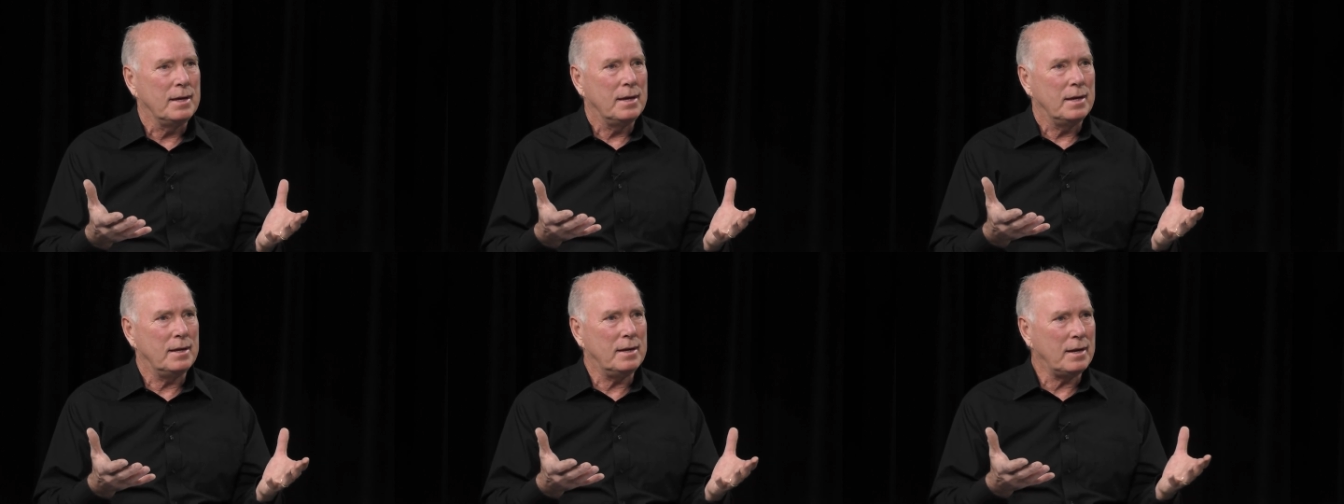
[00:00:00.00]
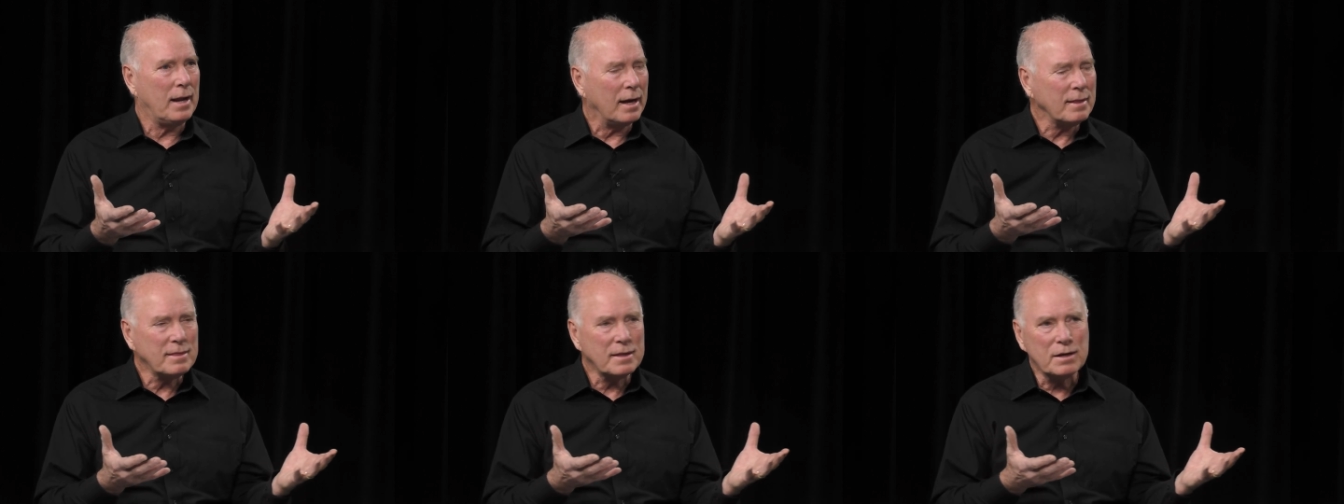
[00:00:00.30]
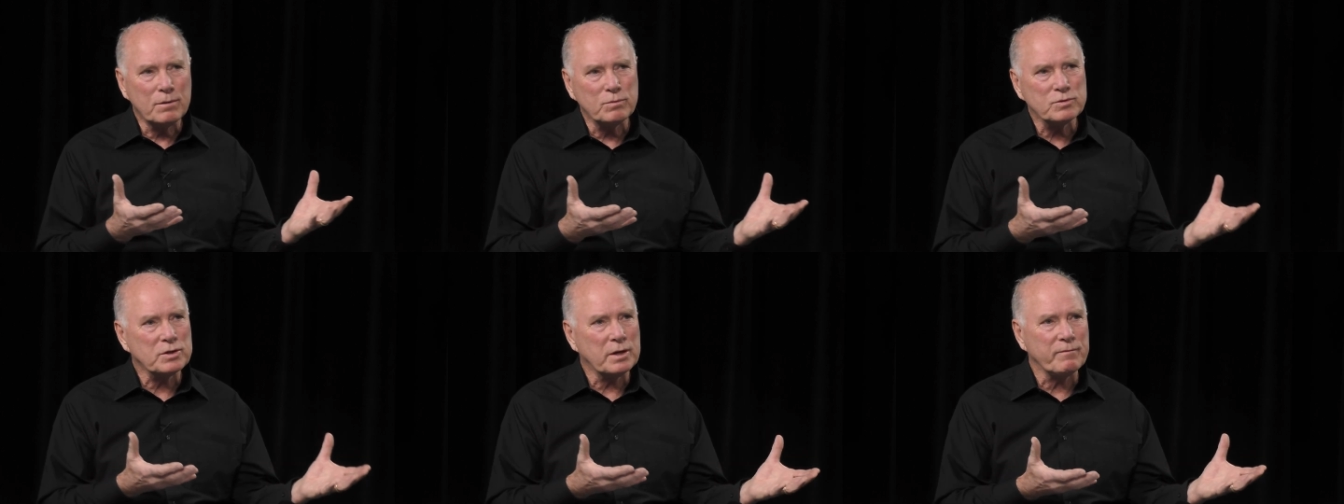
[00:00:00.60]
And not
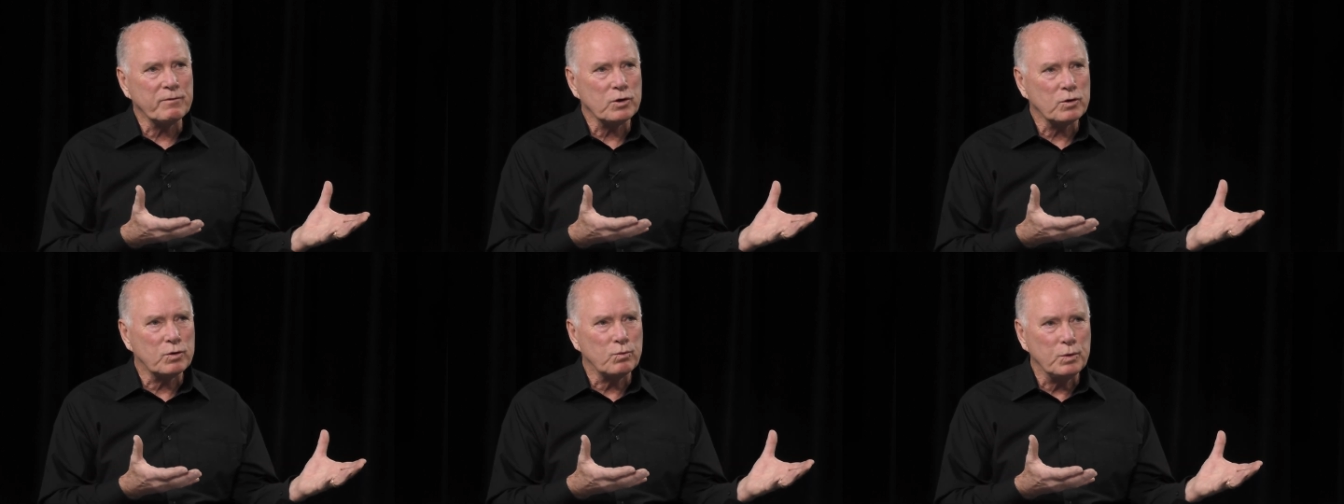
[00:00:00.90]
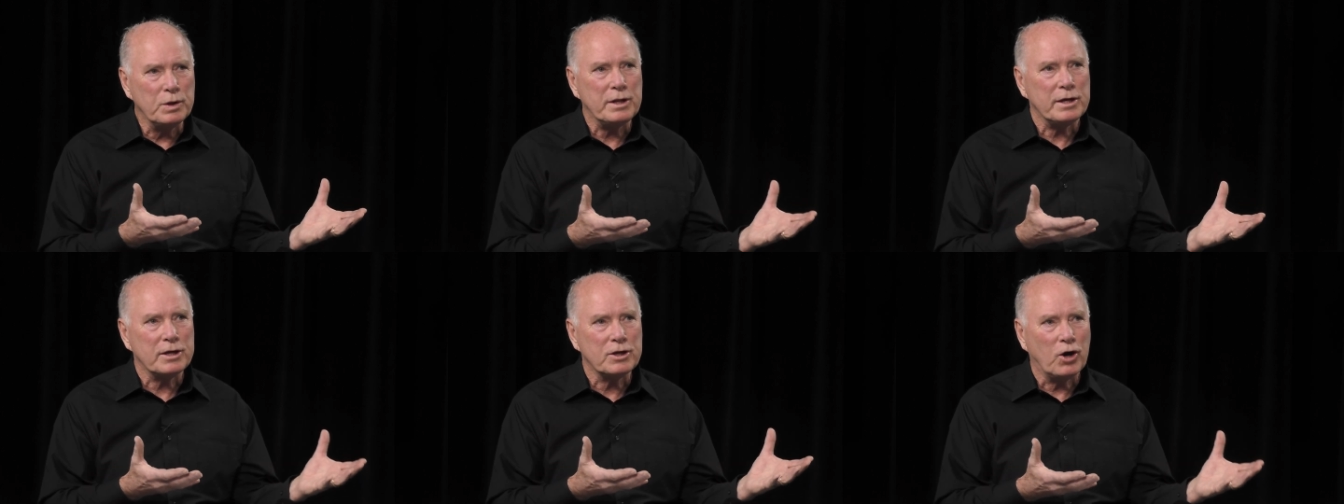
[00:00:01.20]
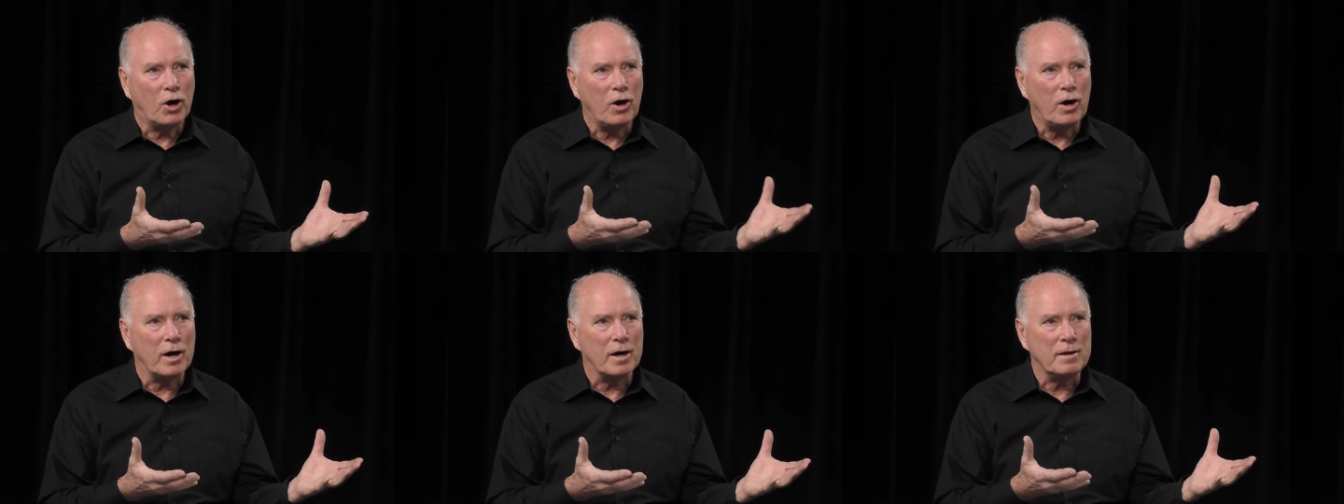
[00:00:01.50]
that it was ever really
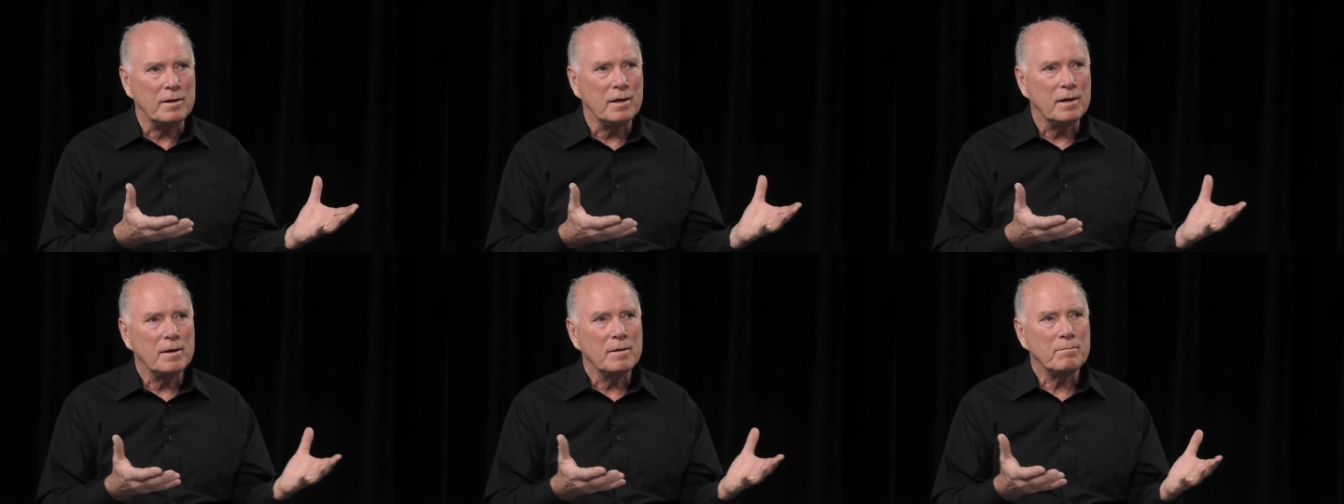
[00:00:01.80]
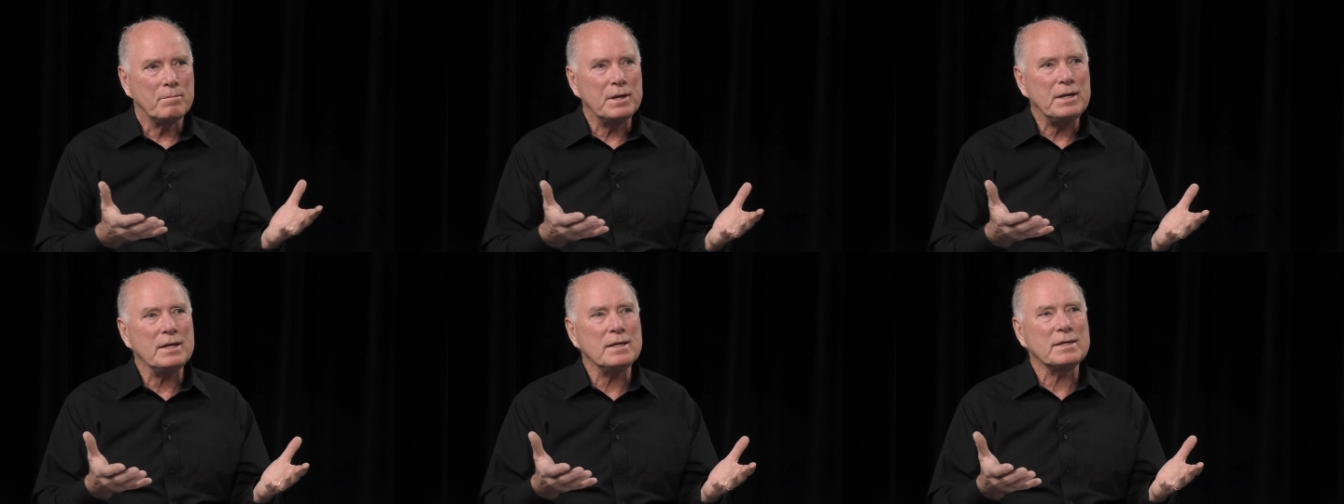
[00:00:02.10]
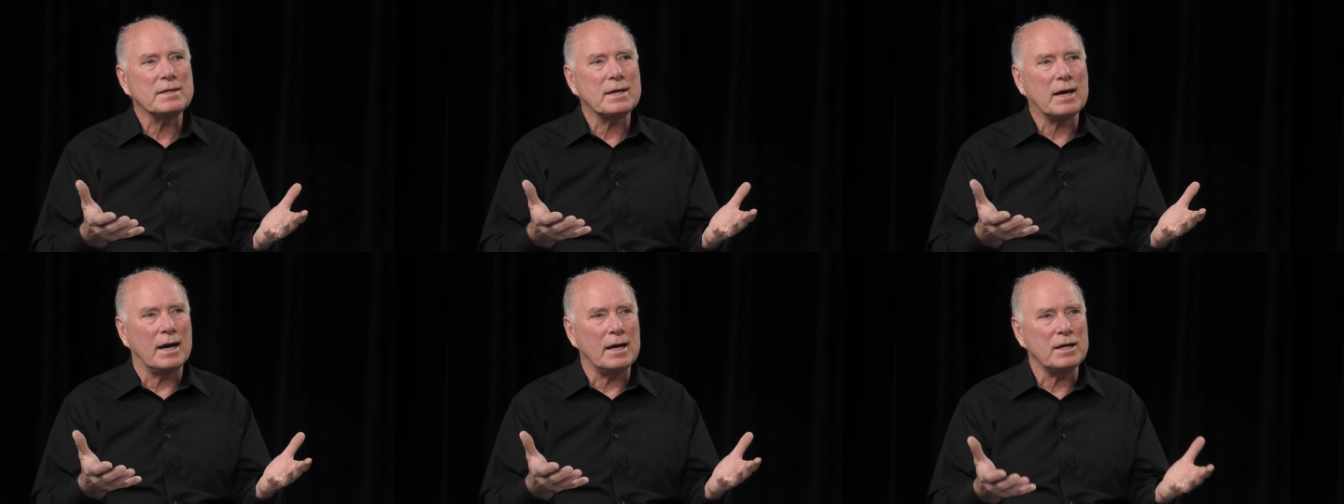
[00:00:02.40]
gone, but
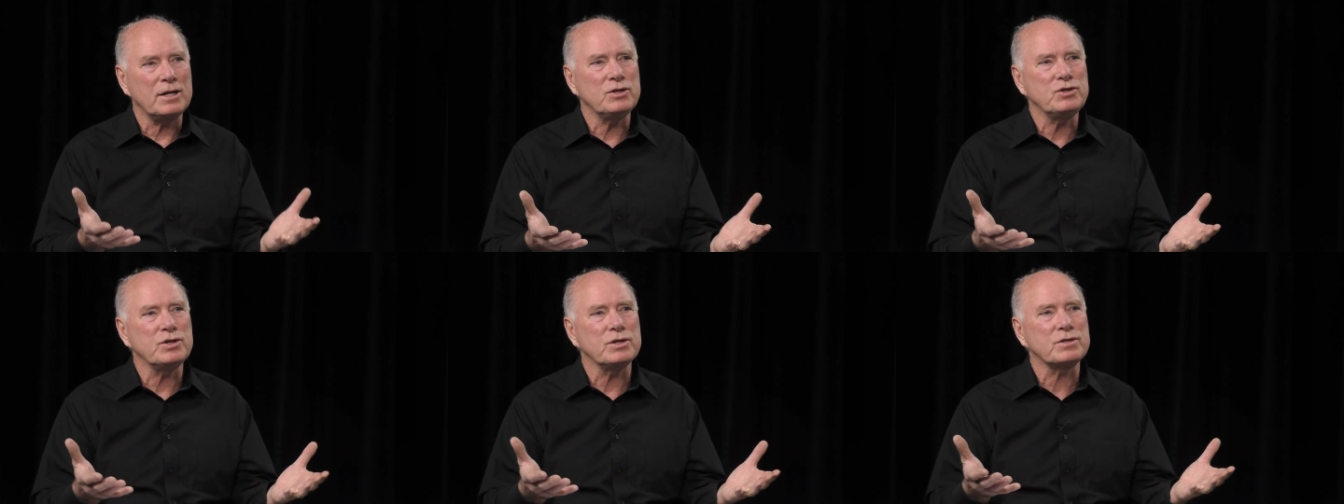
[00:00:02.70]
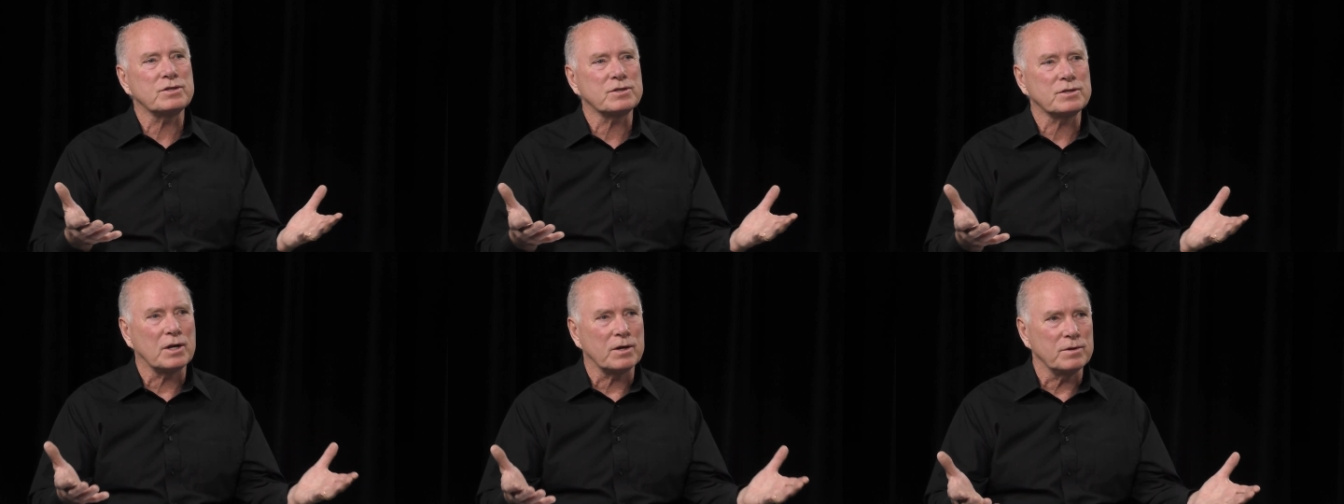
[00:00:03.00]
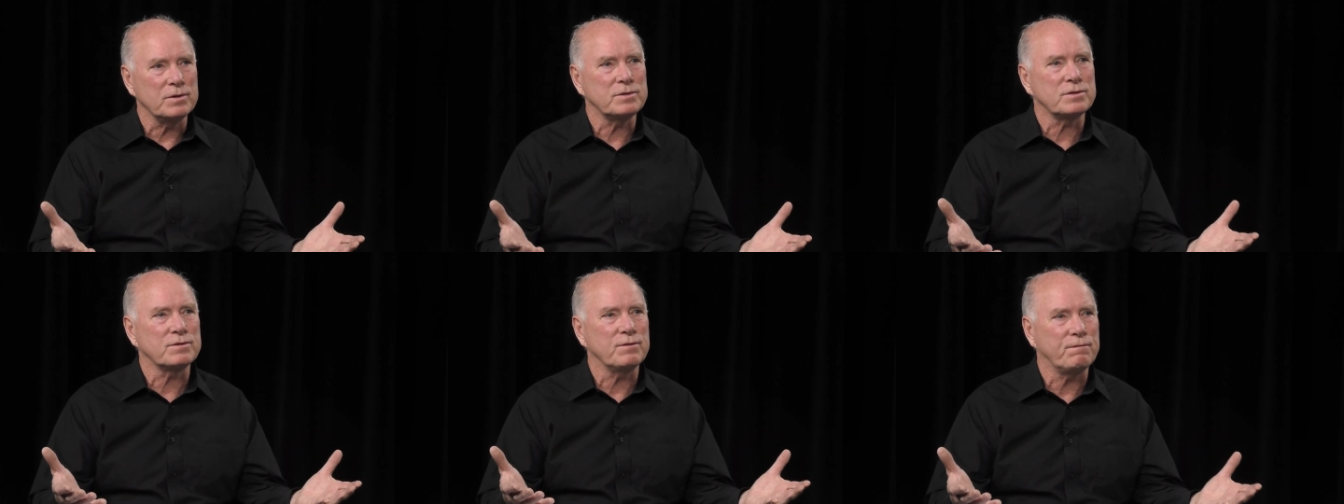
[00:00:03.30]
it kind of just
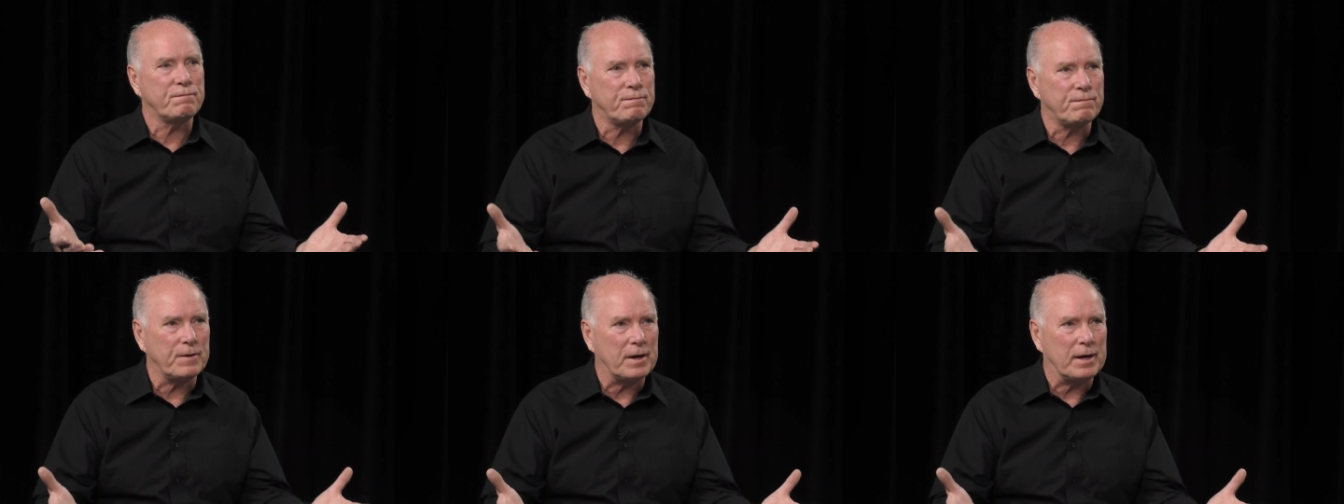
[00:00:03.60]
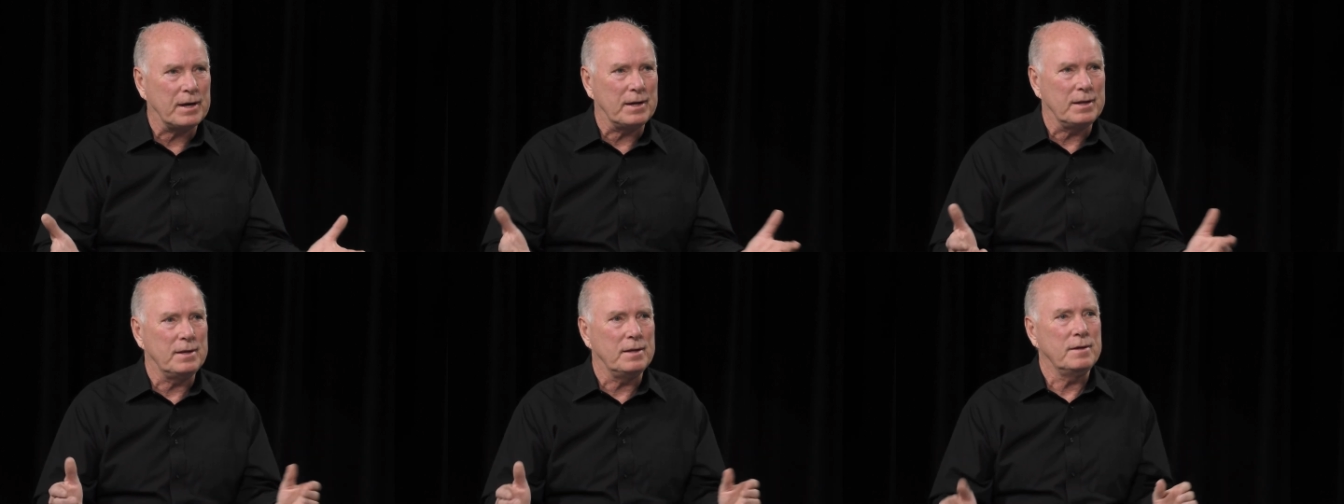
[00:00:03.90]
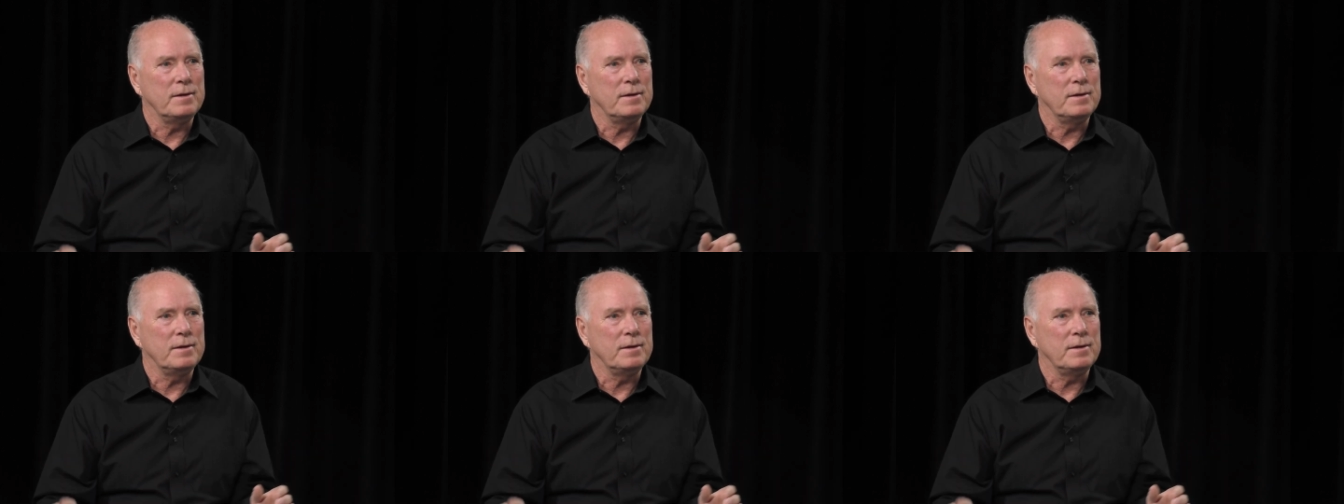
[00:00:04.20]
starts to fade.